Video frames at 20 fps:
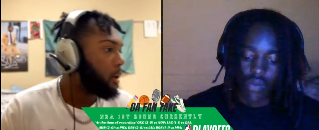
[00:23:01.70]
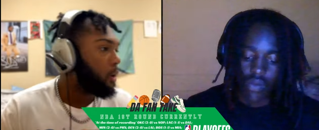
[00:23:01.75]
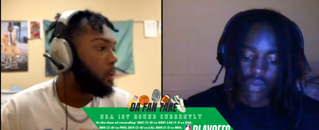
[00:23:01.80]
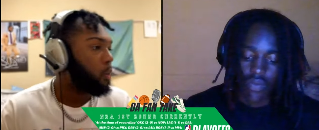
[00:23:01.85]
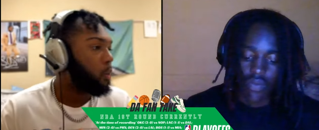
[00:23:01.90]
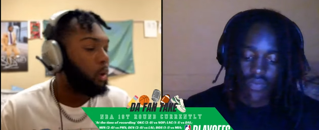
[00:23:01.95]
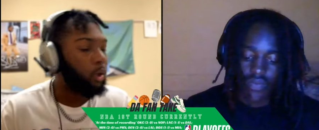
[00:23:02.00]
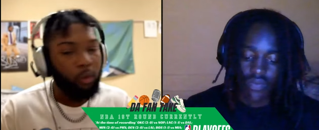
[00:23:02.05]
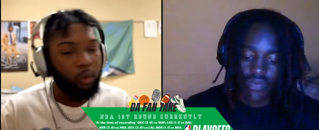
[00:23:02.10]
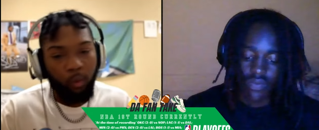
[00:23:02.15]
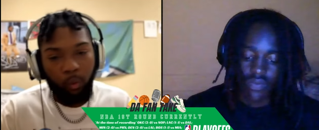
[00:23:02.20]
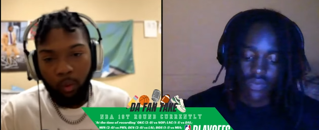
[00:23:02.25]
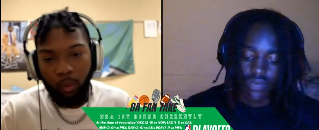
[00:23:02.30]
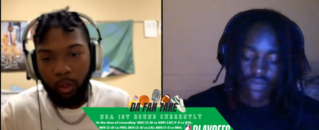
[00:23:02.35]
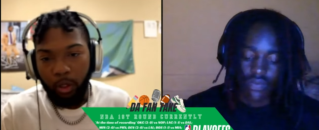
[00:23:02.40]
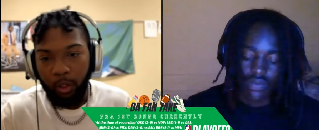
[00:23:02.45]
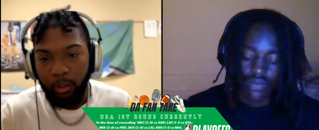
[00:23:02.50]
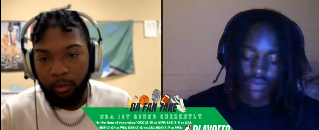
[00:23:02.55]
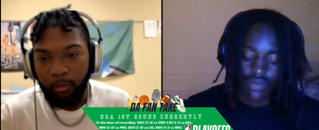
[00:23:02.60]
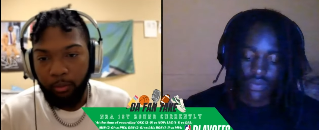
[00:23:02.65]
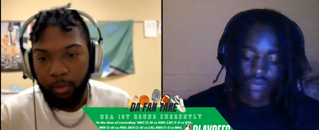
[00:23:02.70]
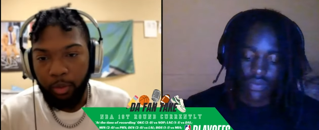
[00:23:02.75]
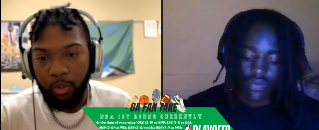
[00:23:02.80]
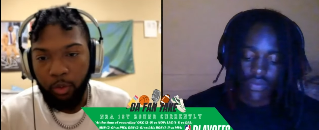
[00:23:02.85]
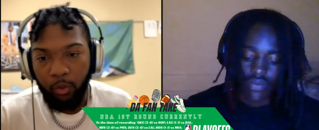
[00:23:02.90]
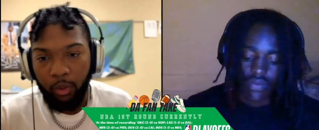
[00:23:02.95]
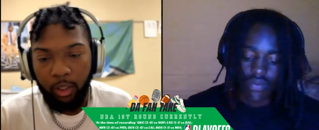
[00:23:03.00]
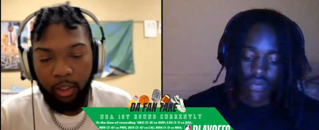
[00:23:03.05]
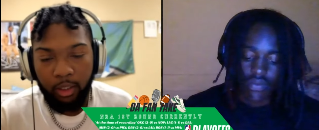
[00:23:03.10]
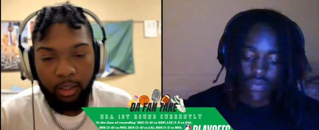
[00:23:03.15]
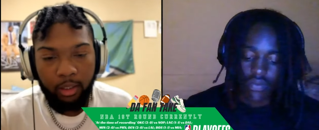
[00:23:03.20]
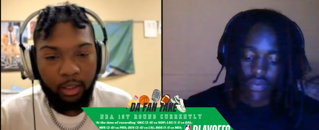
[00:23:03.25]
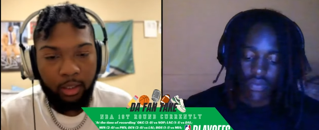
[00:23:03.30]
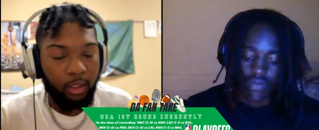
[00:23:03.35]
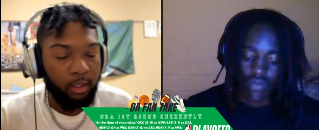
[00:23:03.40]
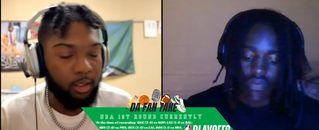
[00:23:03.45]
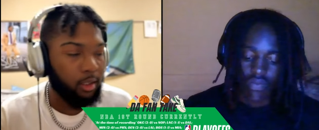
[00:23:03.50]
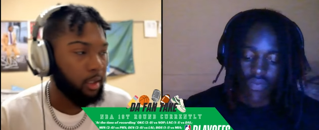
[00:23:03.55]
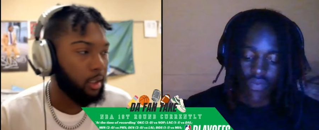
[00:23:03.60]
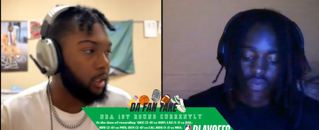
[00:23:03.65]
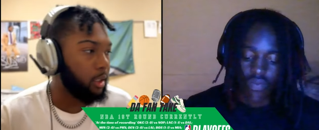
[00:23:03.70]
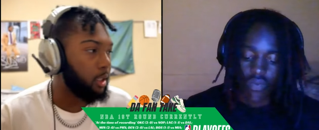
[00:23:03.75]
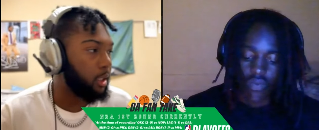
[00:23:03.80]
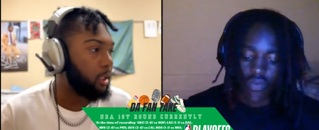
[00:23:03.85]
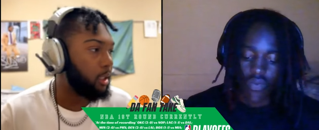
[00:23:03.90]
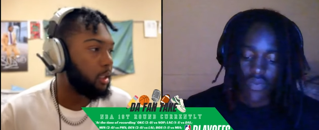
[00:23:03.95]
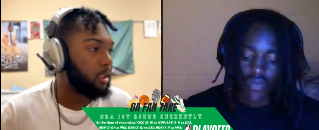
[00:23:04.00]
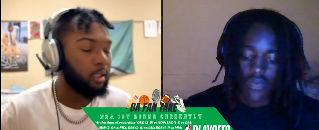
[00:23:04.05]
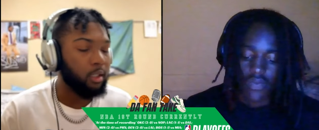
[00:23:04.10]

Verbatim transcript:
Speaker 1: one to one between the Celtics and the Heat.